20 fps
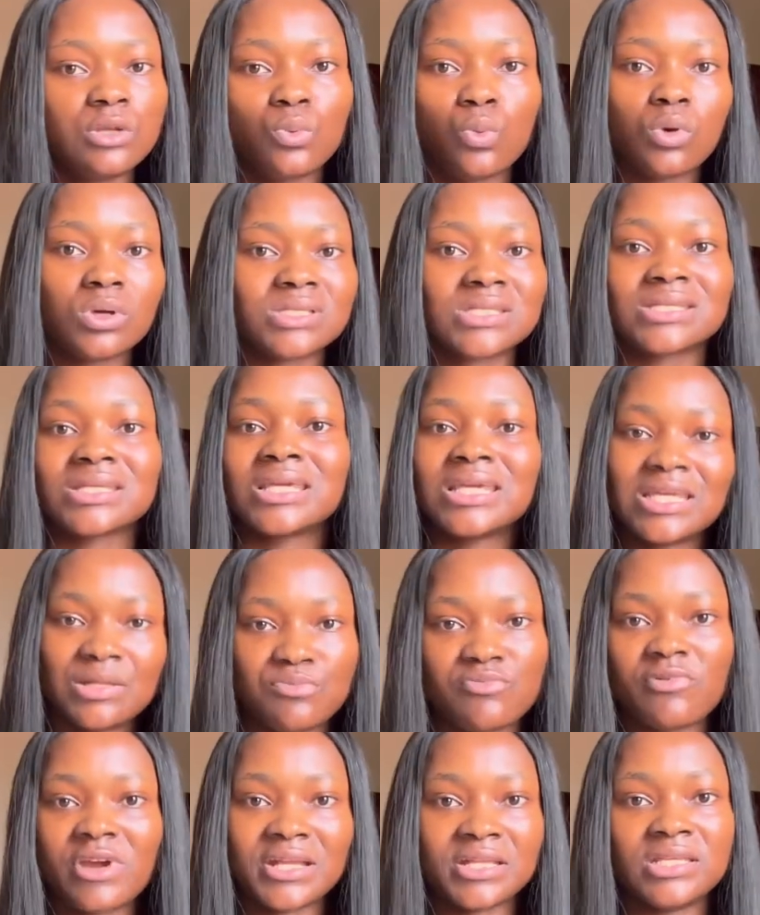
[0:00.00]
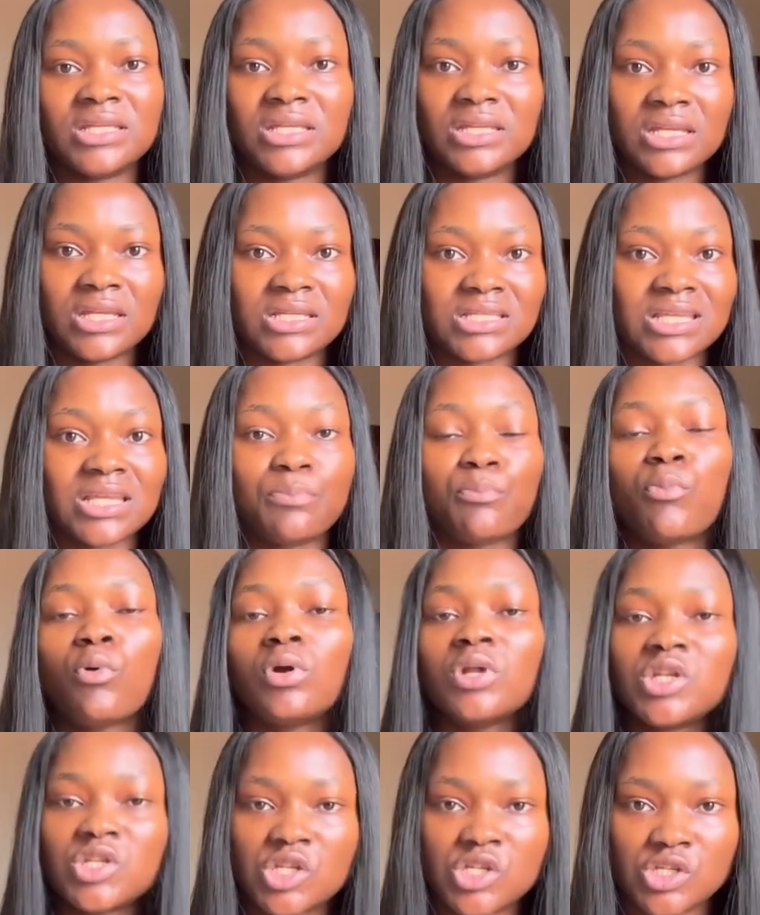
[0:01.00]
what skin brightening is. It
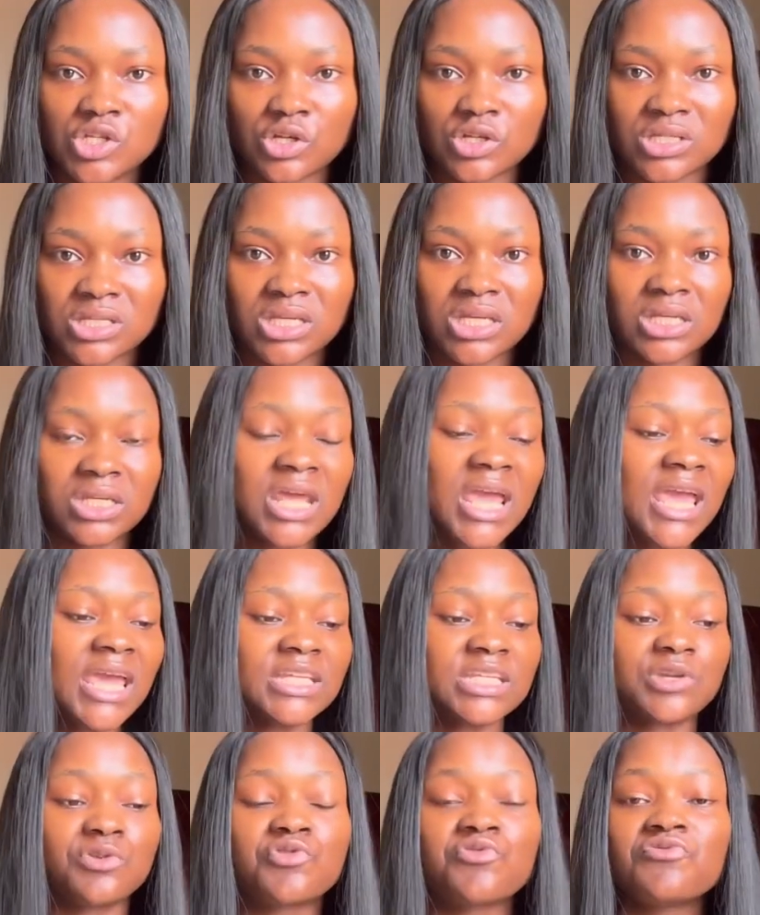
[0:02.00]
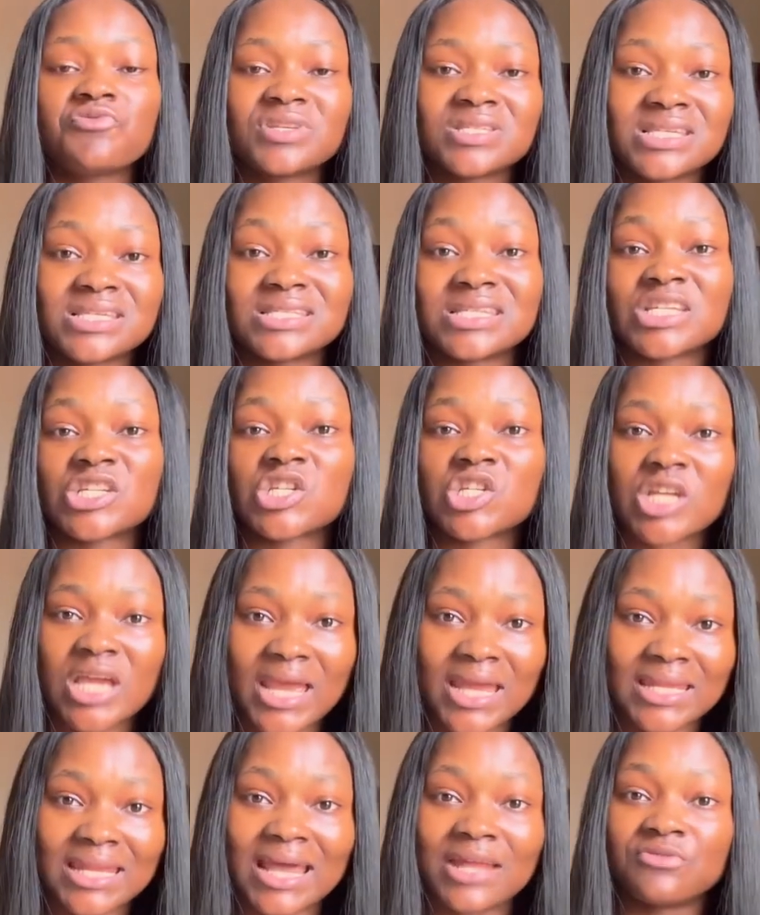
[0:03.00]
polishes your skin, it increases the
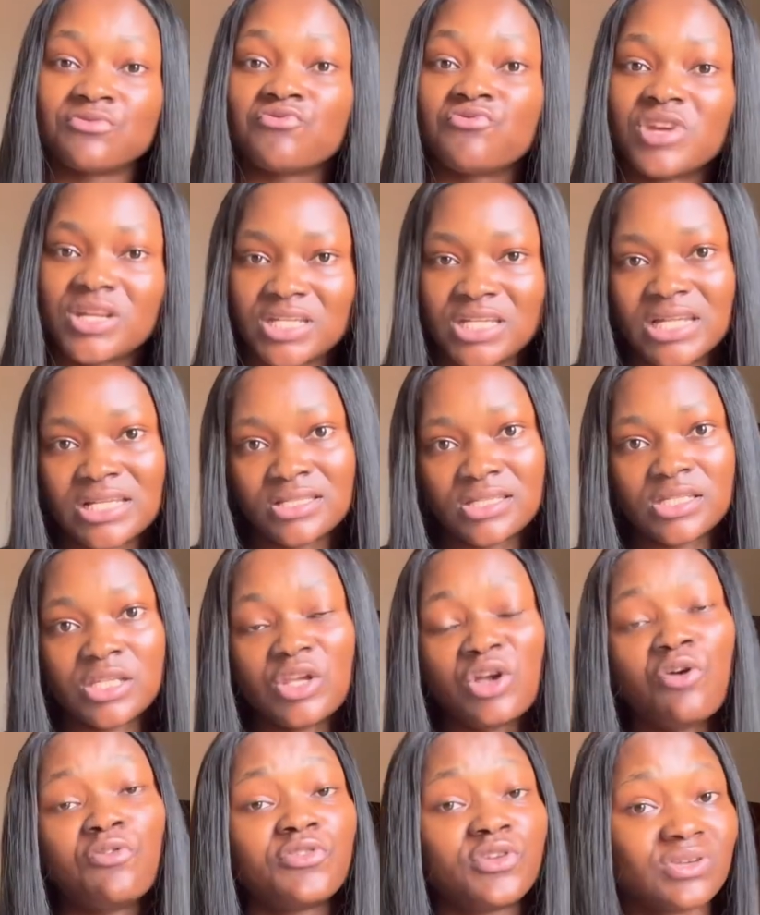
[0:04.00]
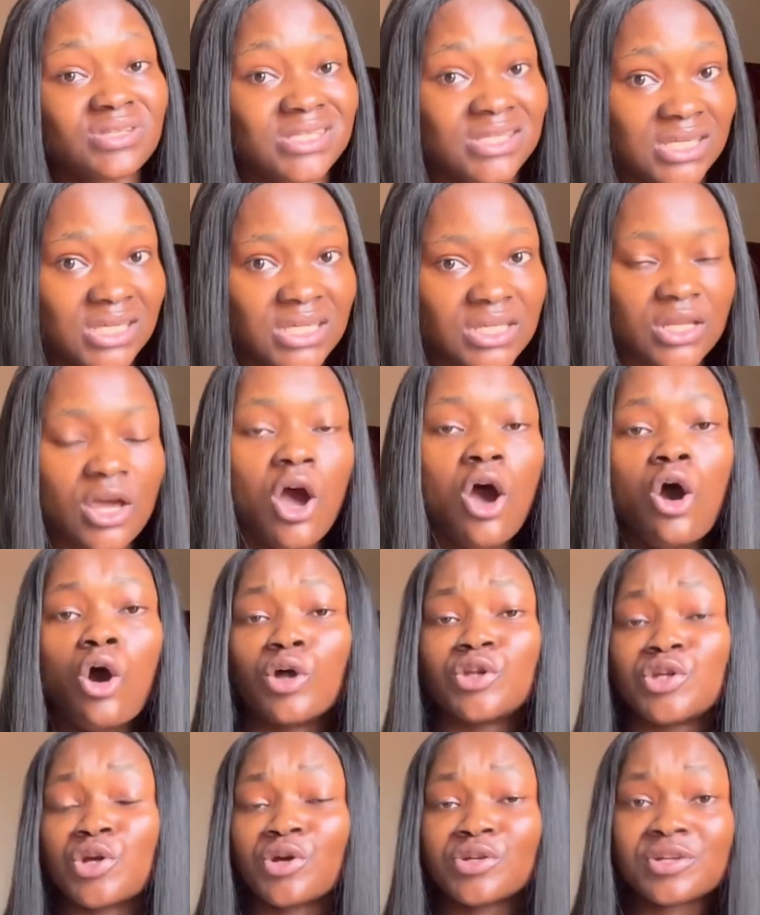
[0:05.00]
shine and radiancy of your skin. On
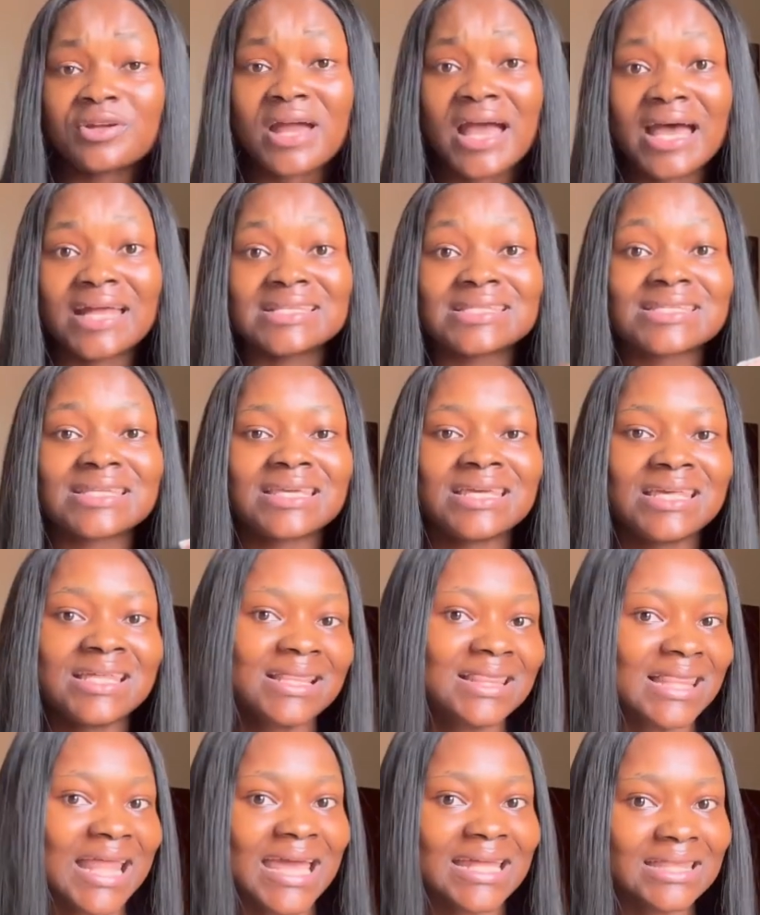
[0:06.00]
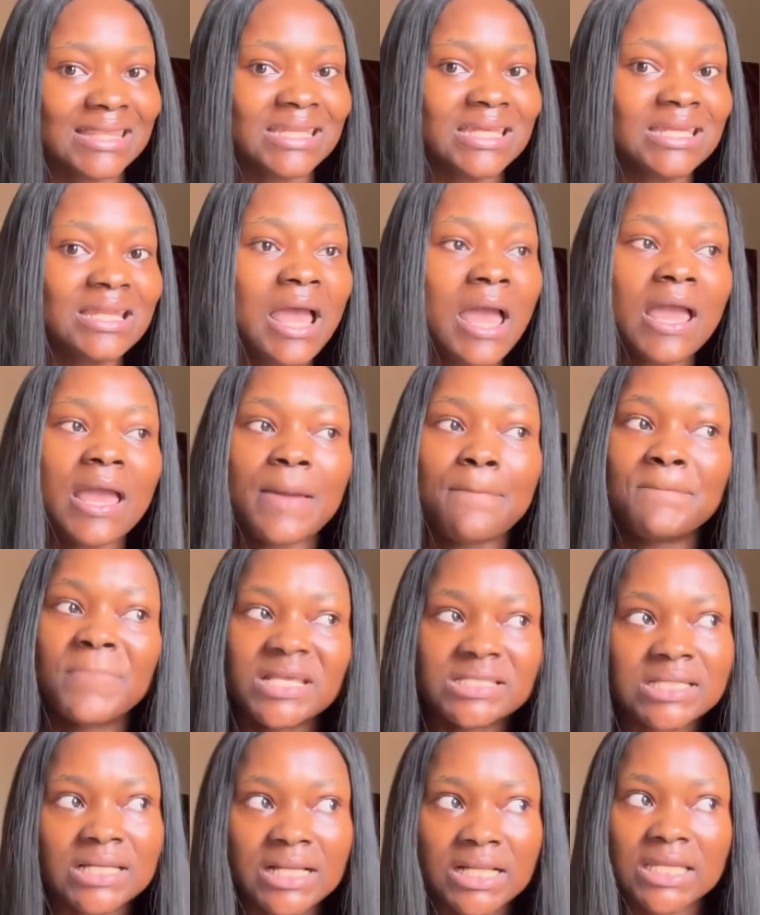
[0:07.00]
the other hand, skin lightening
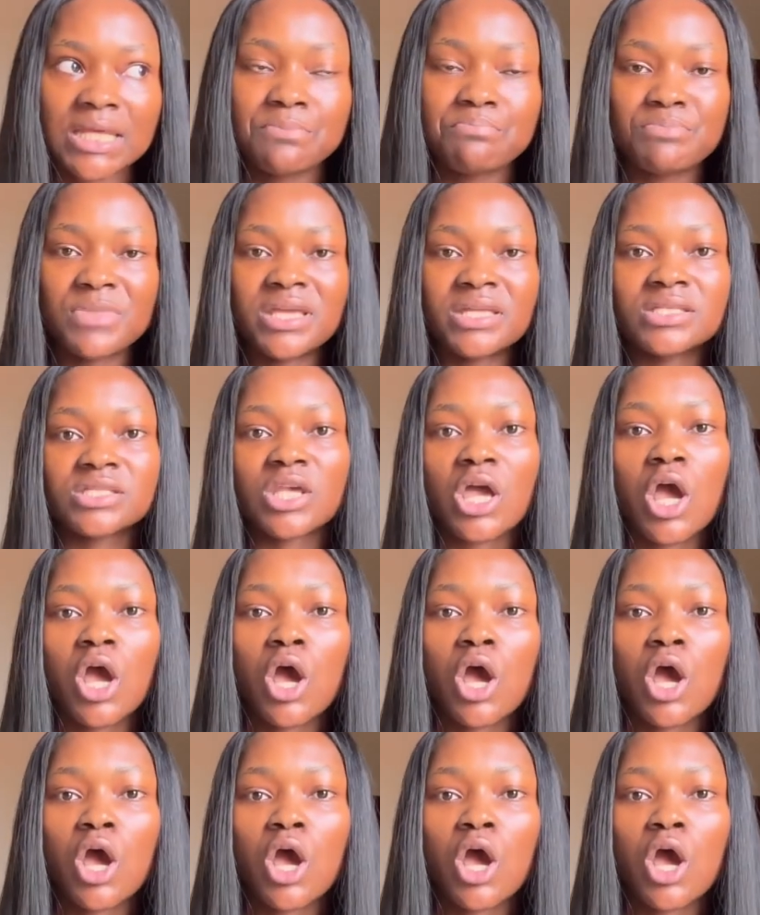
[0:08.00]
basically means